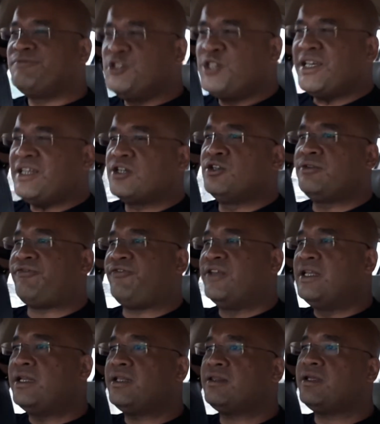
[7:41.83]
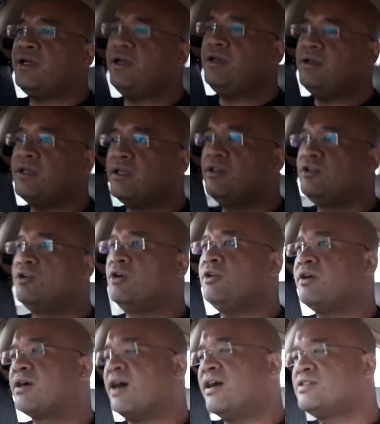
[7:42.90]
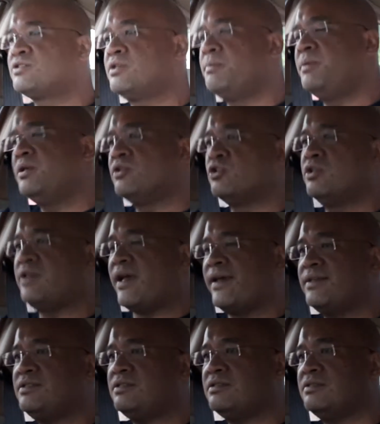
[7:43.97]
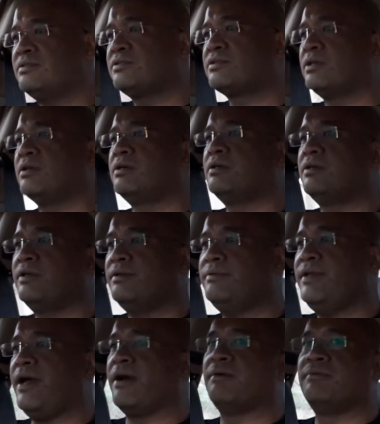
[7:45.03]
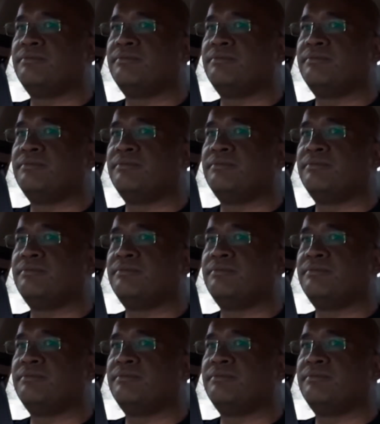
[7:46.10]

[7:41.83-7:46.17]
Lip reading: get a good feeling there, and you know your car is going to be in good hands. So yeah,